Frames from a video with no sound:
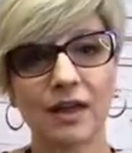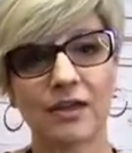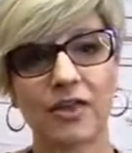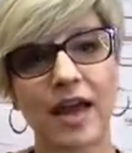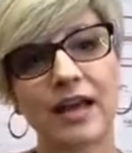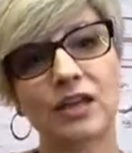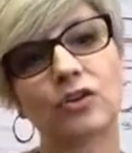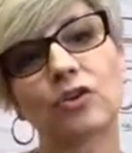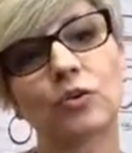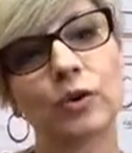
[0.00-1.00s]
that
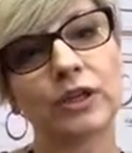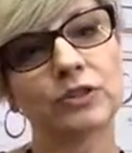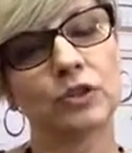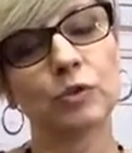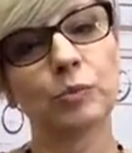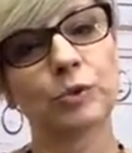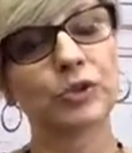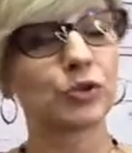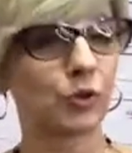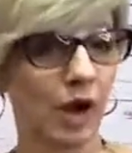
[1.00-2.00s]
you're going to
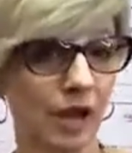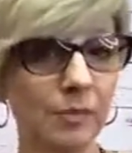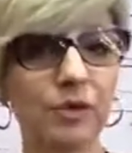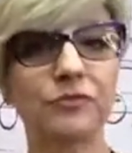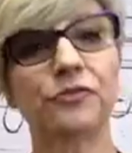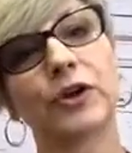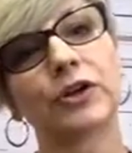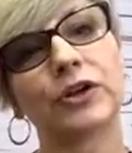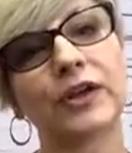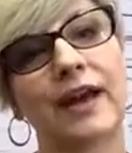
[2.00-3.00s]
prescribe for
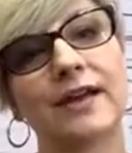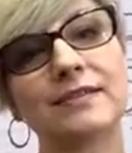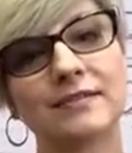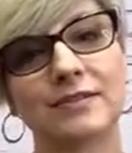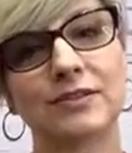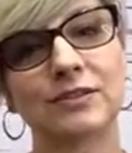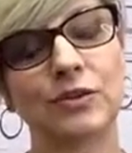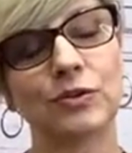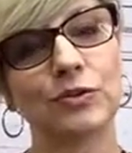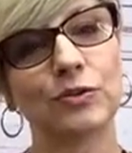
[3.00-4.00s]
your guest
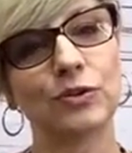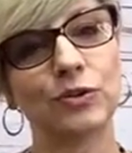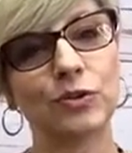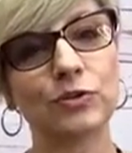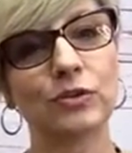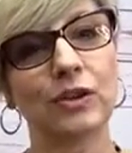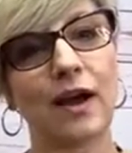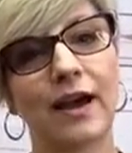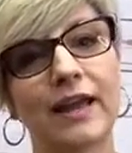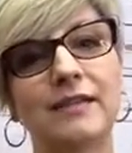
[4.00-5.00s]
to
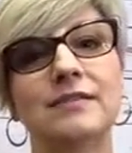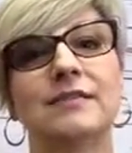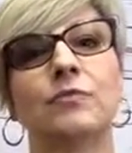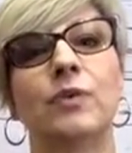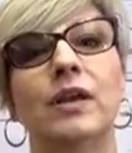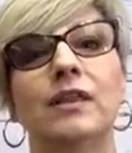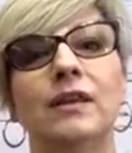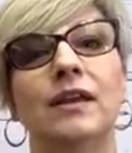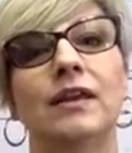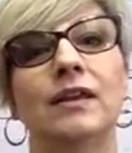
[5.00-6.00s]
utilize
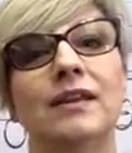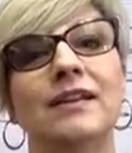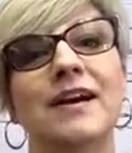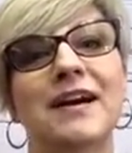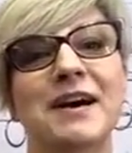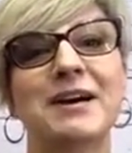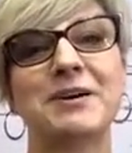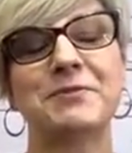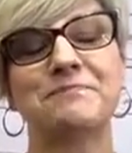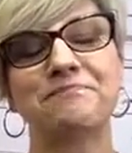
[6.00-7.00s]
within
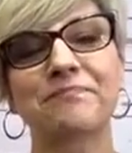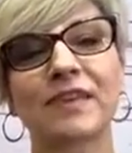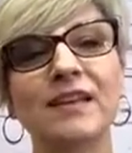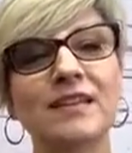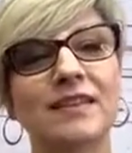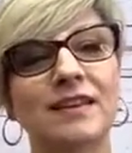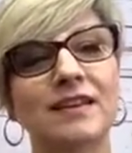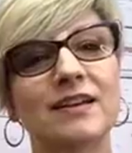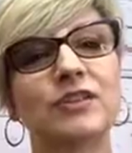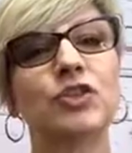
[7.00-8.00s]
um,
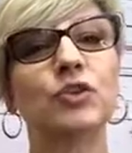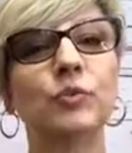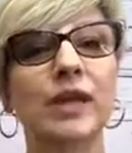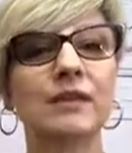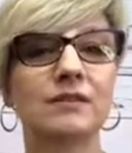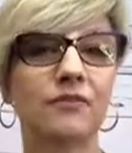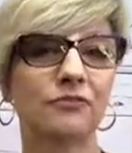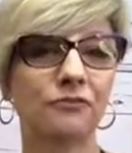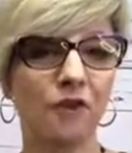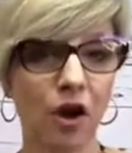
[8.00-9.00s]
the two weeks
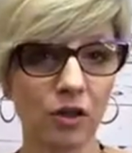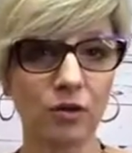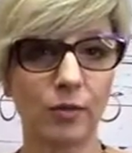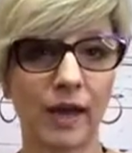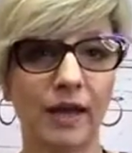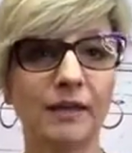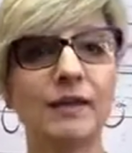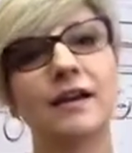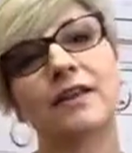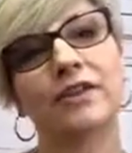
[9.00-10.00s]
following
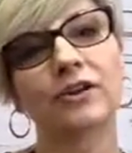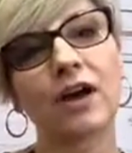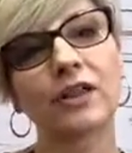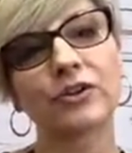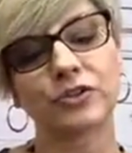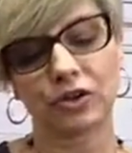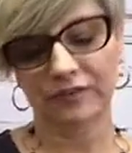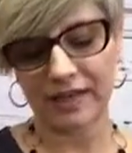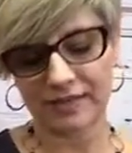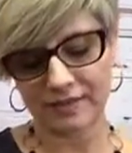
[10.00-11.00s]
their color
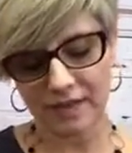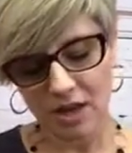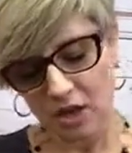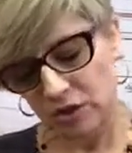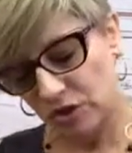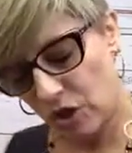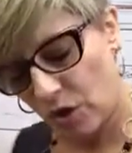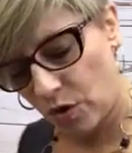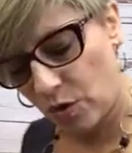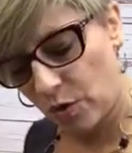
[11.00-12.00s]
service.
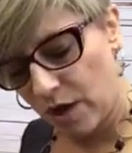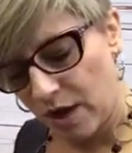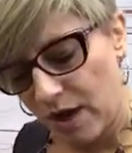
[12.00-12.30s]
So